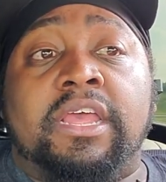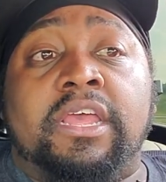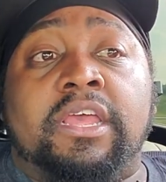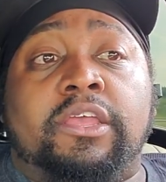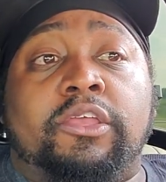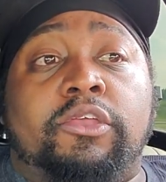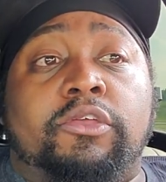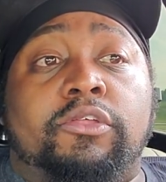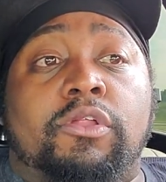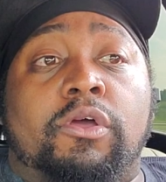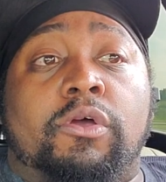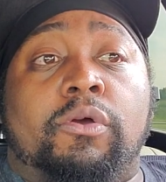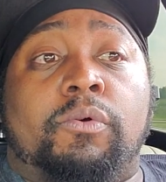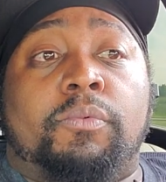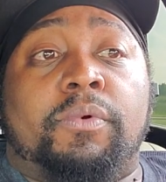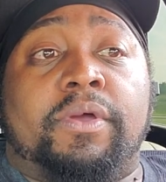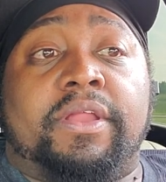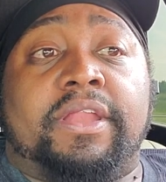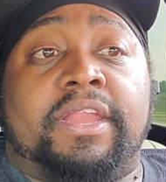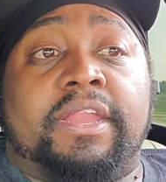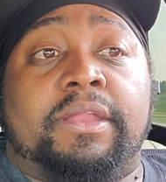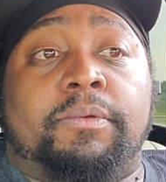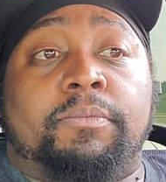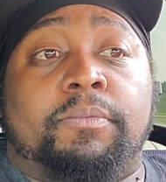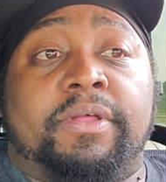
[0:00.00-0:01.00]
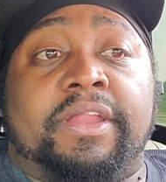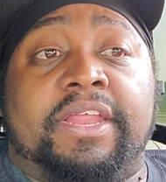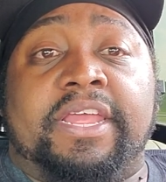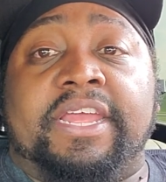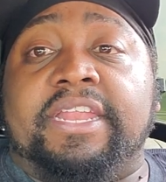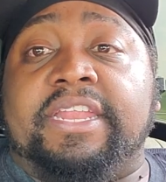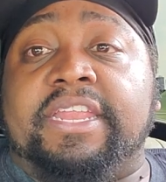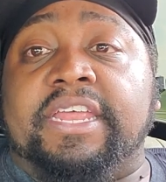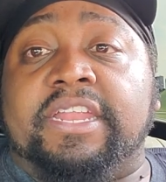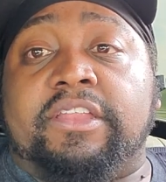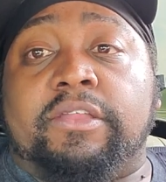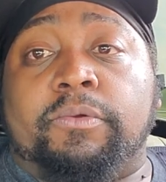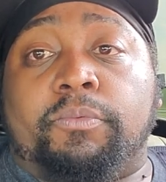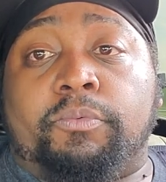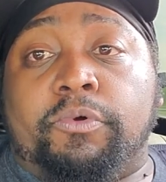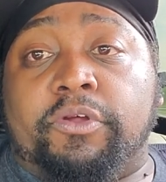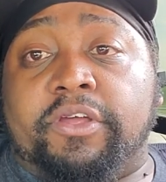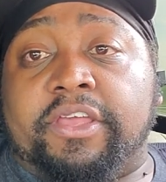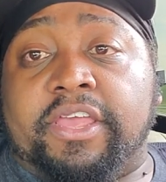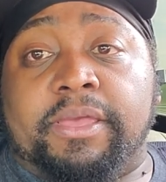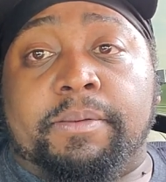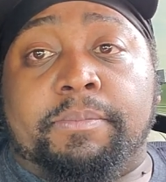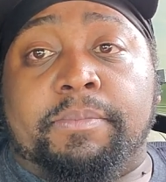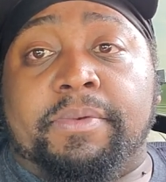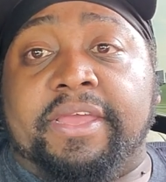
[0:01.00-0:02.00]
you know, when he did the
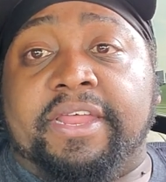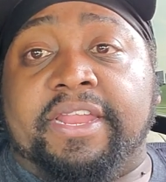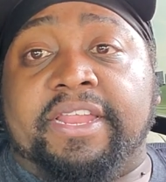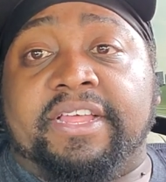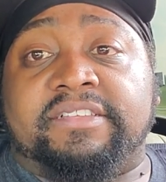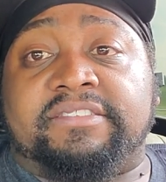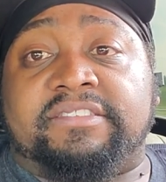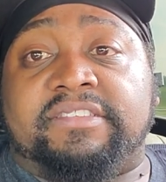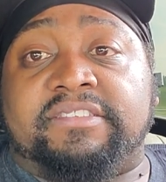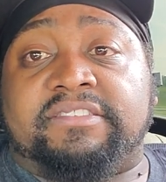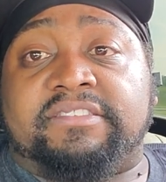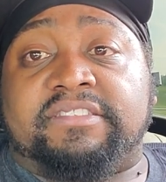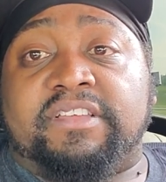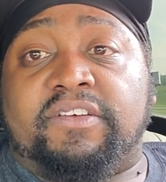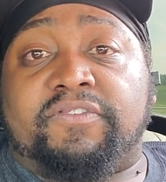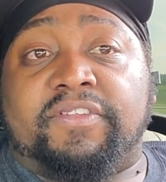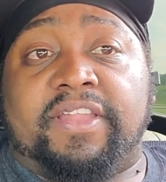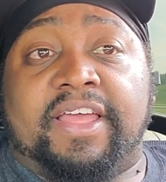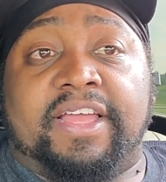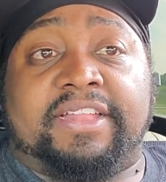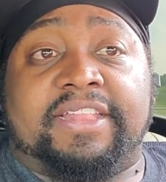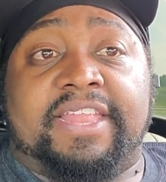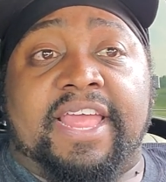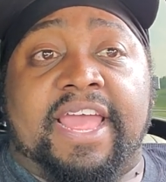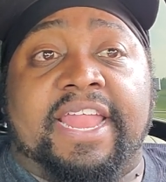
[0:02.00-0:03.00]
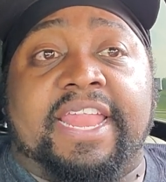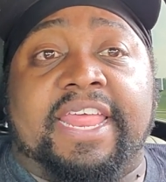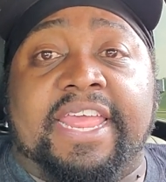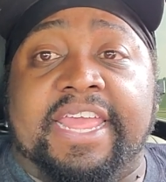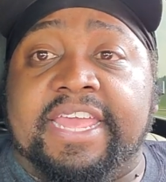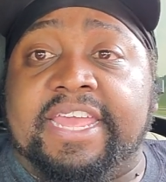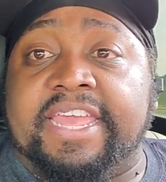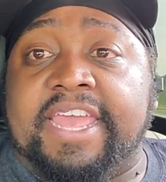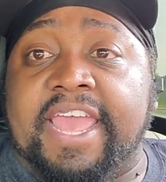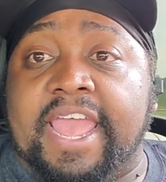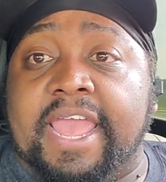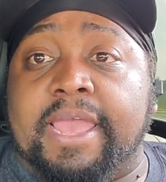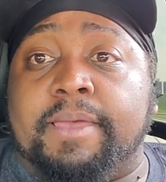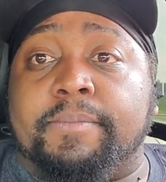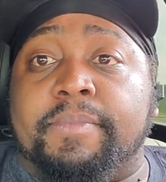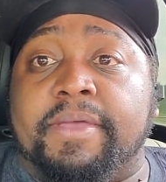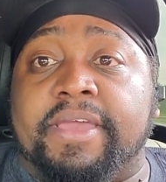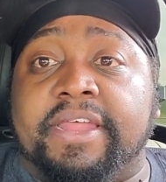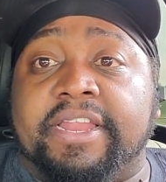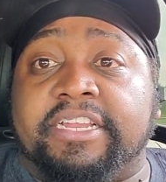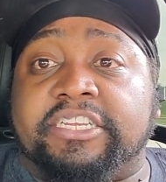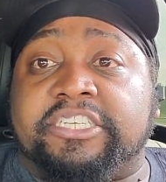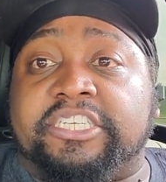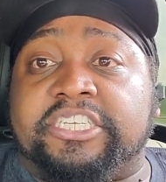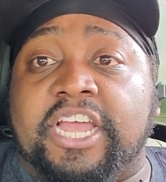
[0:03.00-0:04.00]
rookie meetings and stuff like that, he came
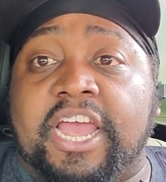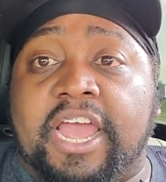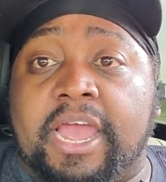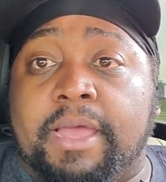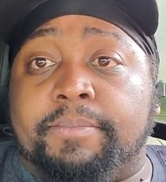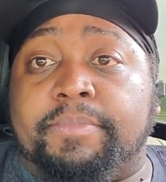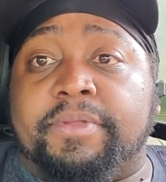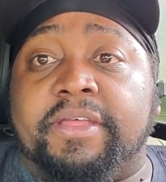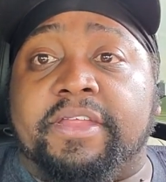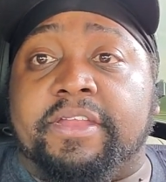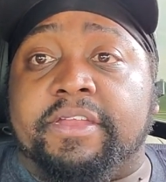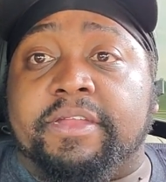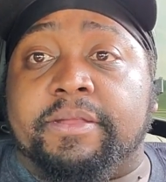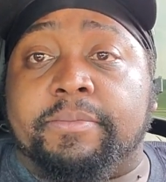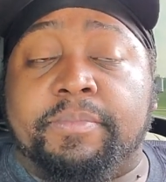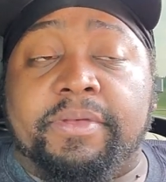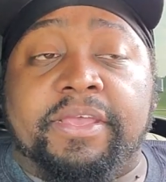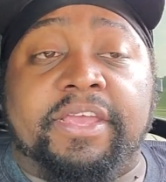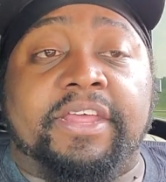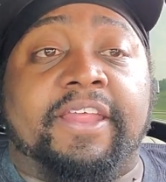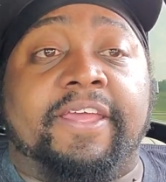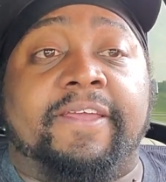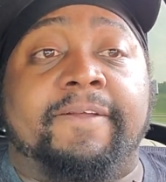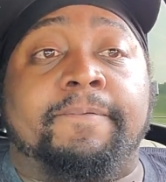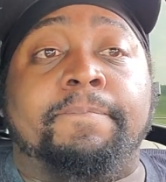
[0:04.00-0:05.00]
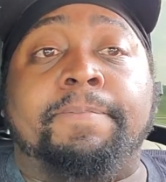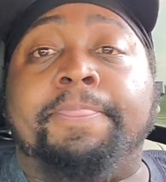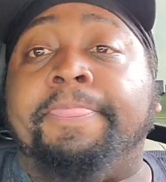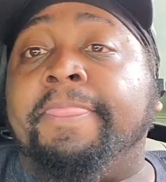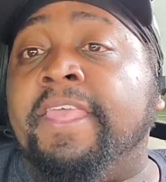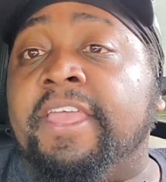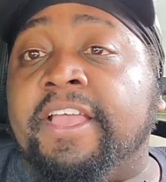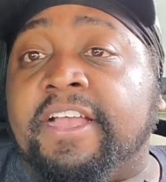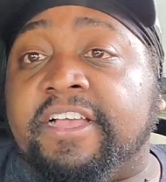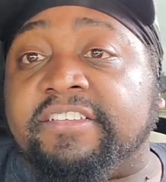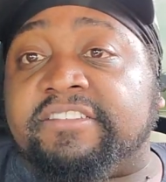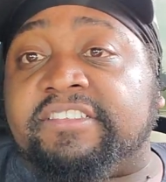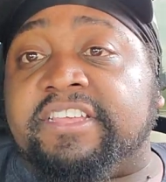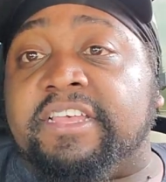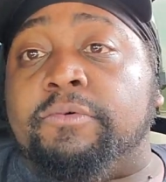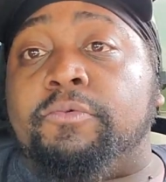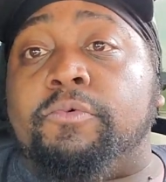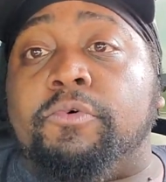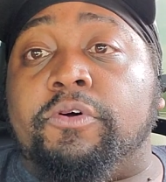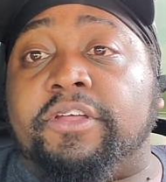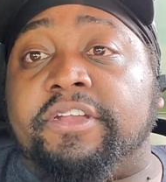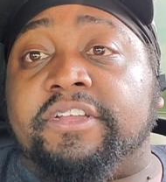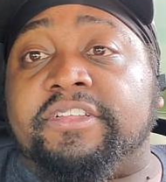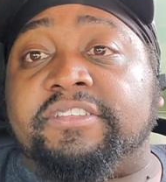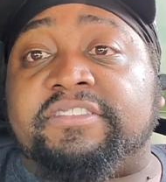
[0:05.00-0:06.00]
in and chimed in the meeting because he
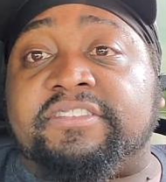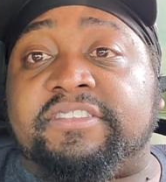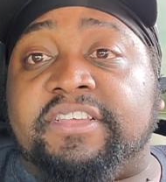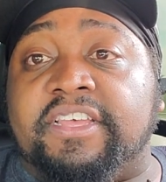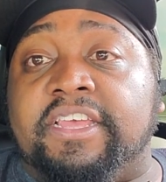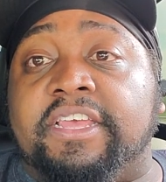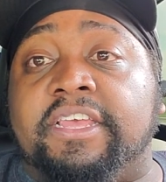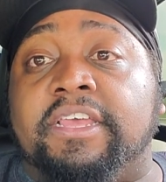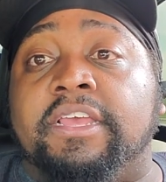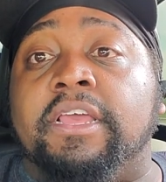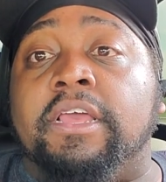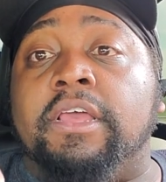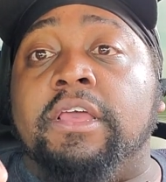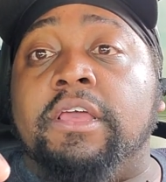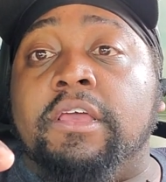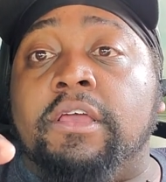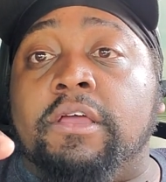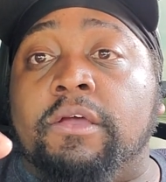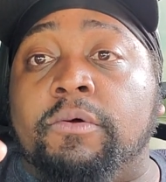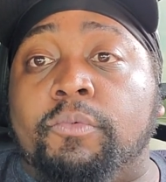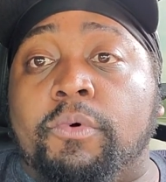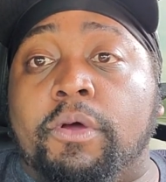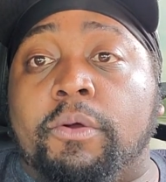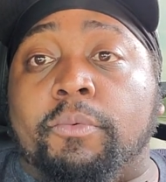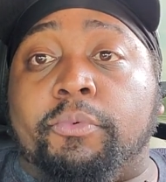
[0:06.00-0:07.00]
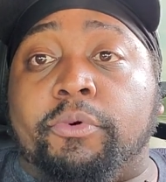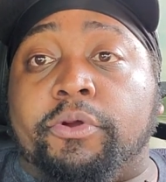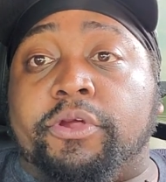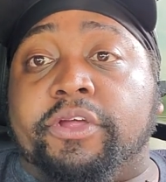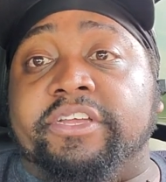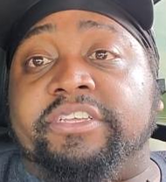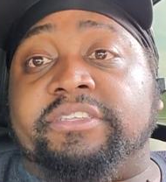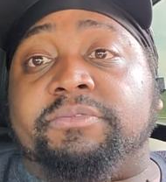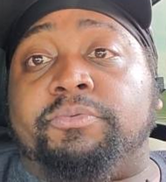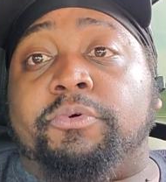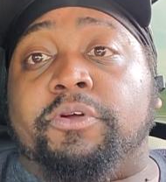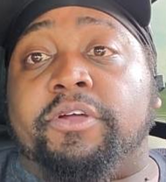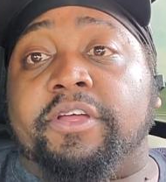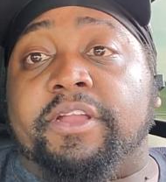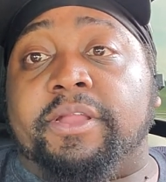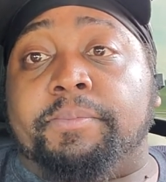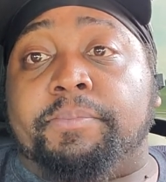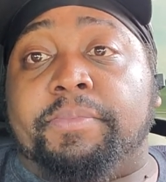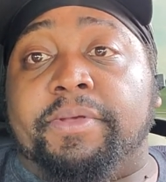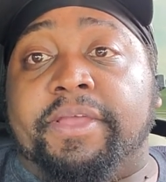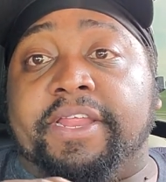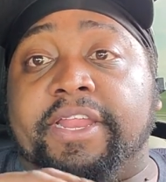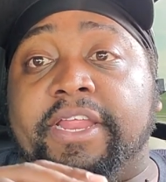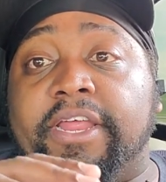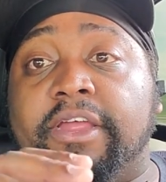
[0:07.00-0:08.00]
wanted to see what rookies were going to
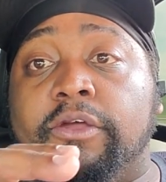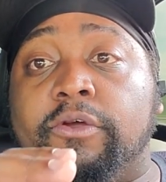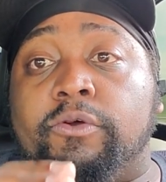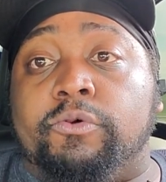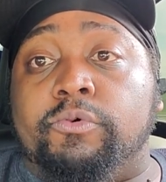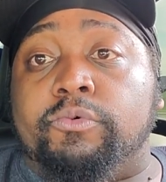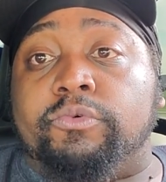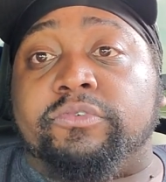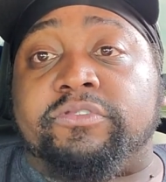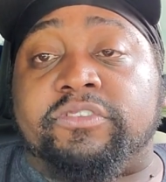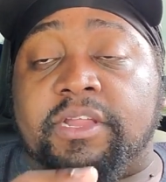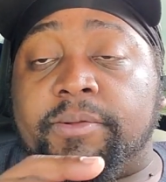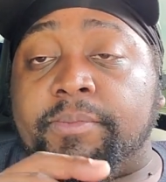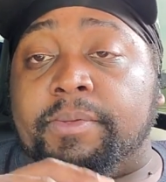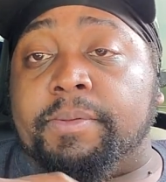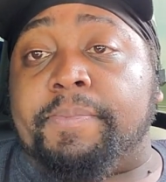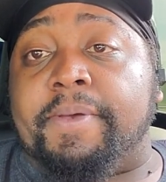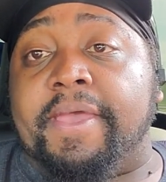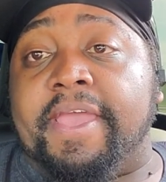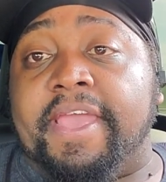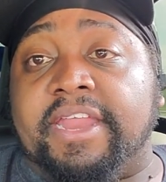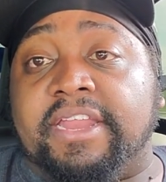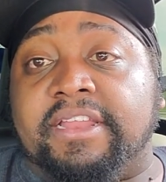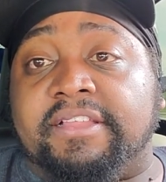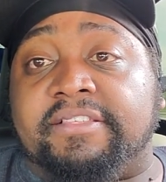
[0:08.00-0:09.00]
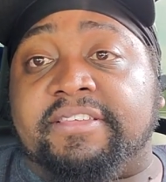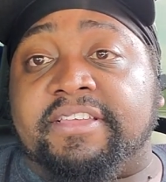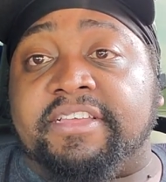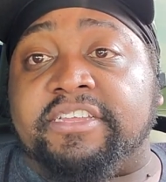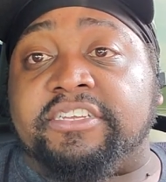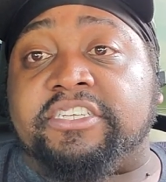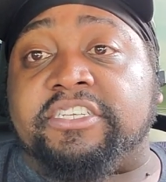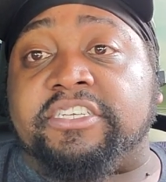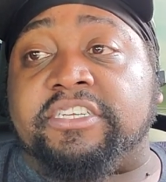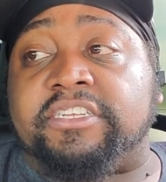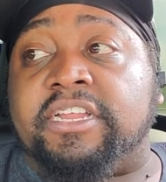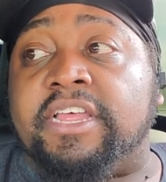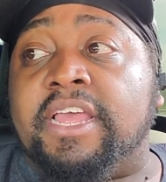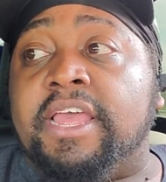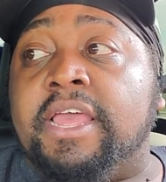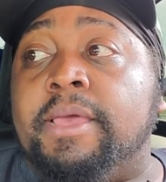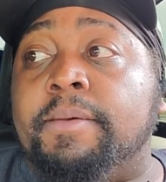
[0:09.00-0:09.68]
be there, who was going to be paying attention,